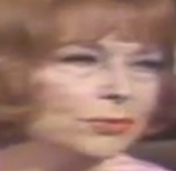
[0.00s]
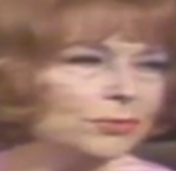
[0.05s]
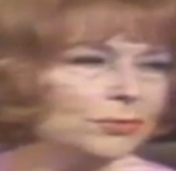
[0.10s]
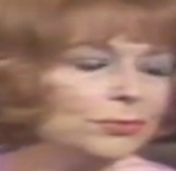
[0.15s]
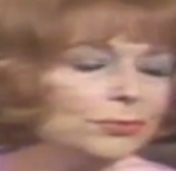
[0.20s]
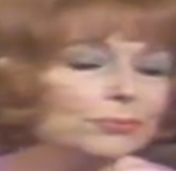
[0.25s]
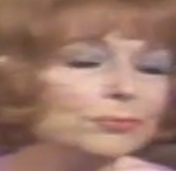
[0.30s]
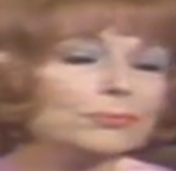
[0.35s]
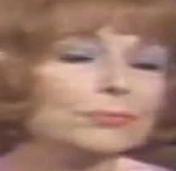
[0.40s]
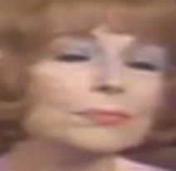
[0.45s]

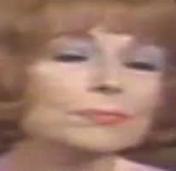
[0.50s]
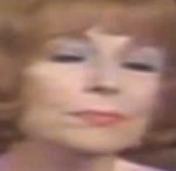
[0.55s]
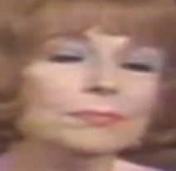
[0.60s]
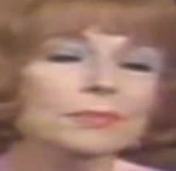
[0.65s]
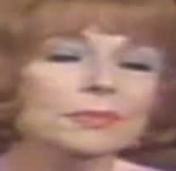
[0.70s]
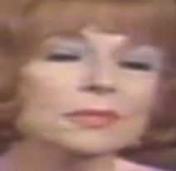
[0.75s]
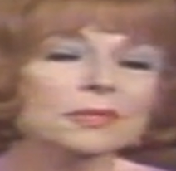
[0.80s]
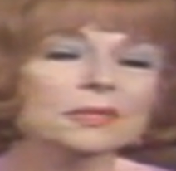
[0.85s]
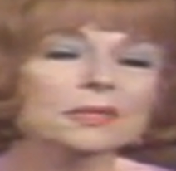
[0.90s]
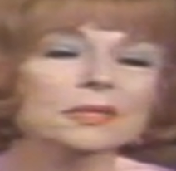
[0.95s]

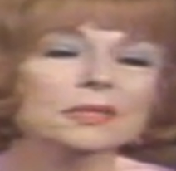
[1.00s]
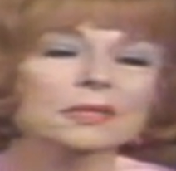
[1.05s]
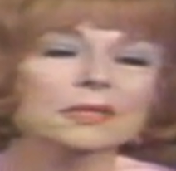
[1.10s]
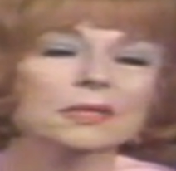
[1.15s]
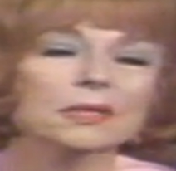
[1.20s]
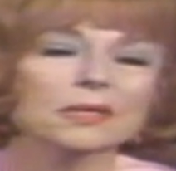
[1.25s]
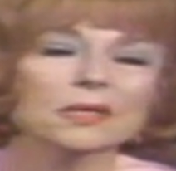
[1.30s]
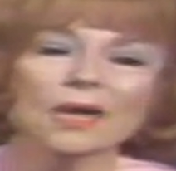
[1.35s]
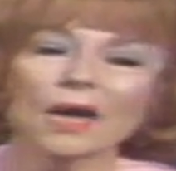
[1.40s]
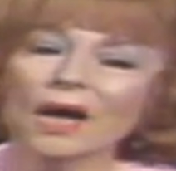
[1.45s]
tomb
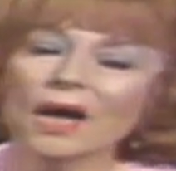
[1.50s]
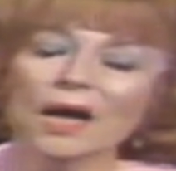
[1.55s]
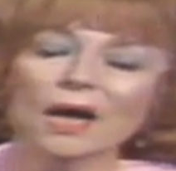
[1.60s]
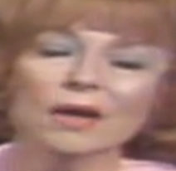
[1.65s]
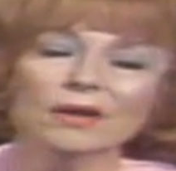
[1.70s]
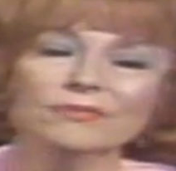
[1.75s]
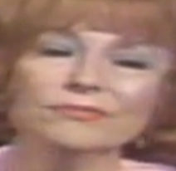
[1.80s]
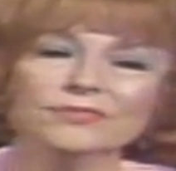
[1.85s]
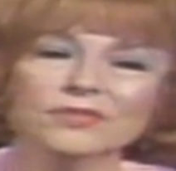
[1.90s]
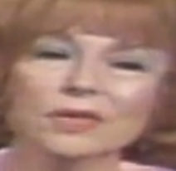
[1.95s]

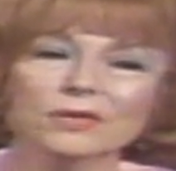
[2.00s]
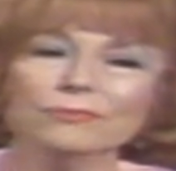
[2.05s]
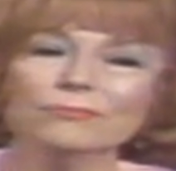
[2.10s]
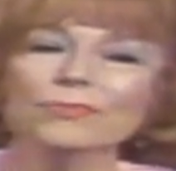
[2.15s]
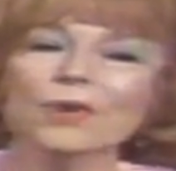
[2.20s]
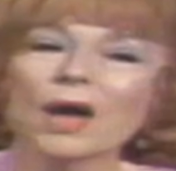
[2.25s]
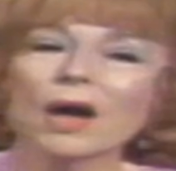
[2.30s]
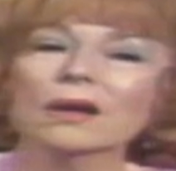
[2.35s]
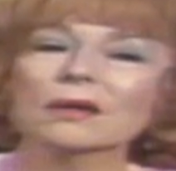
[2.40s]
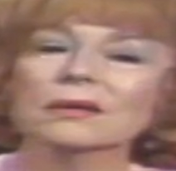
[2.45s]
carved in
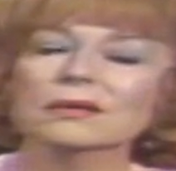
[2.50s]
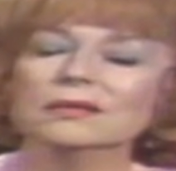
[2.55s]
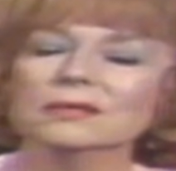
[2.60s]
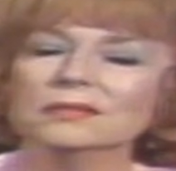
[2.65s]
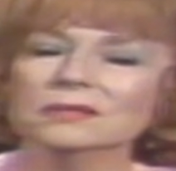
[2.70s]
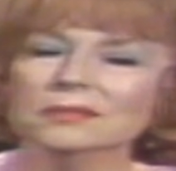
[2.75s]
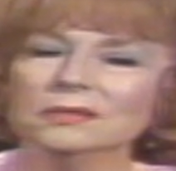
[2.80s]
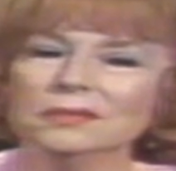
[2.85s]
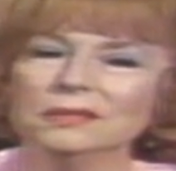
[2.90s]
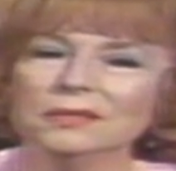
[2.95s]
rock
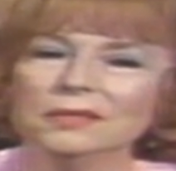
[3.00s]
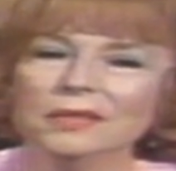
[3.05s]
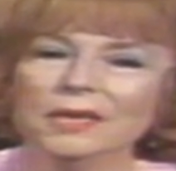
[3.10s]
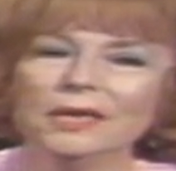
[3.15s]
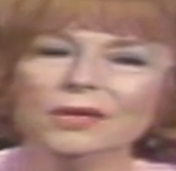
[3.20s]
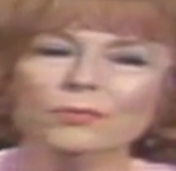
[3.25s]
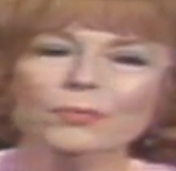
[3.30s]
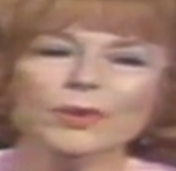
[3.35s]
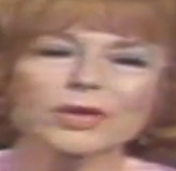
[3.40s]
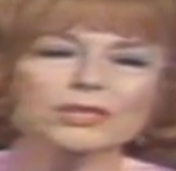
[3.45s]

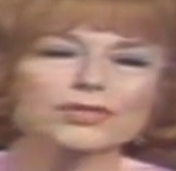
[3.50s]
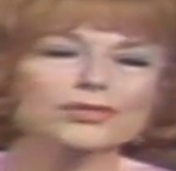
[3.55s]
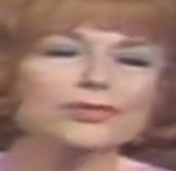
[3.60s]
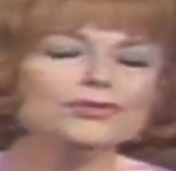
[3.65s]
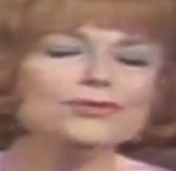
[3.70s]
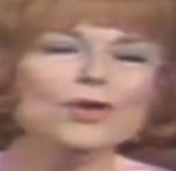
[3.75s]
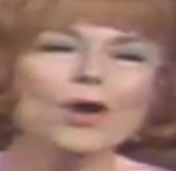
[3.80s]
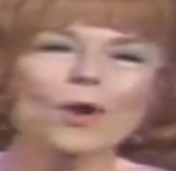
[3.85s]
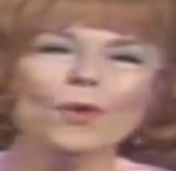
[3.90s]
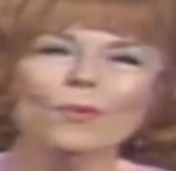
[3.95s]
in which
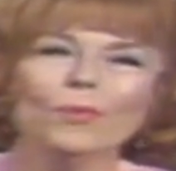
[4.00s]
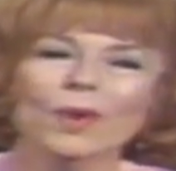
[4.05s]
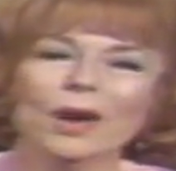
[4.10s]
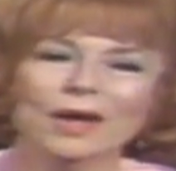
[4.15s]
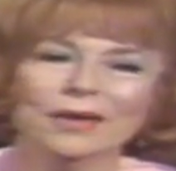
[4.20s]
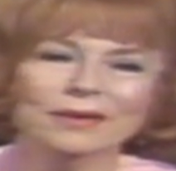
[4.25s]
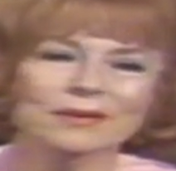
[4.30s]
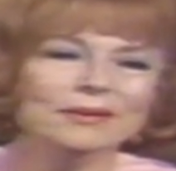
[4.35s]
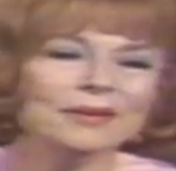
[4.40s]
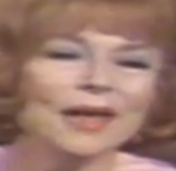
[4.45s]
no
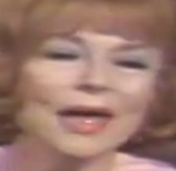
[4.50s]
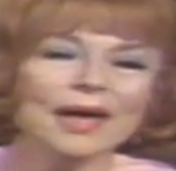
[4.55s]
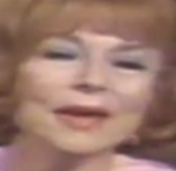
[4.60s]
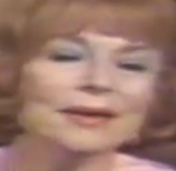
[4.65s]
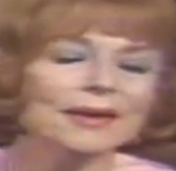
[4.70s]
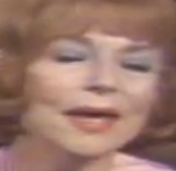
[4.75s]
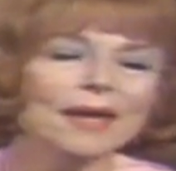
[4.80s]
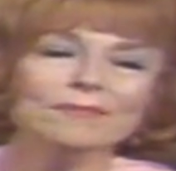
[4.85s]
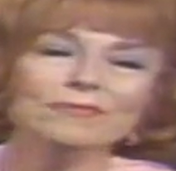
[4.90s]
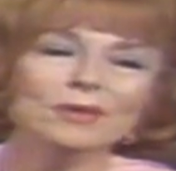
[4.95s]
one
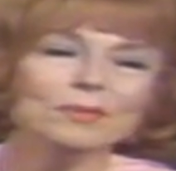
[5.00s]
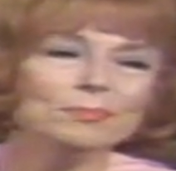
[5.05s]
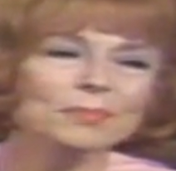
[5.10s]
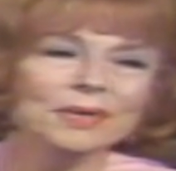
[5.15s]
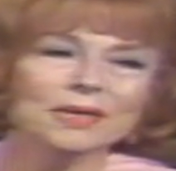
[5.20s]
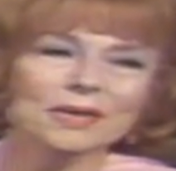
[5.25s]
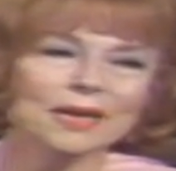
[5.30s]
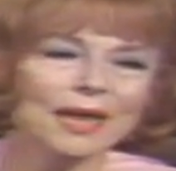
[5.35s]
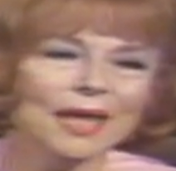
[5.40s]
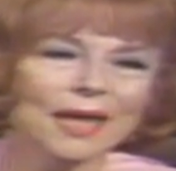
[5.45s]
had ever
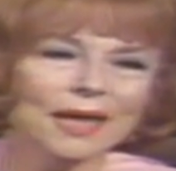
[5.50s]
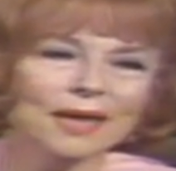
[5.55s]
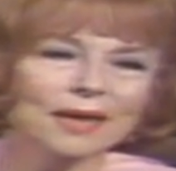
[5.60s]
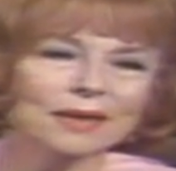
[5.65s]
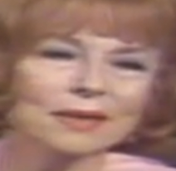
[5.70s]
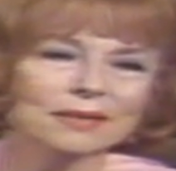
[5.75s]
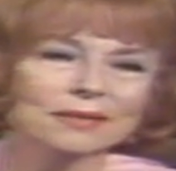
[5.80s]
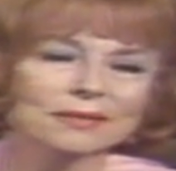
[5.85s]
been laid.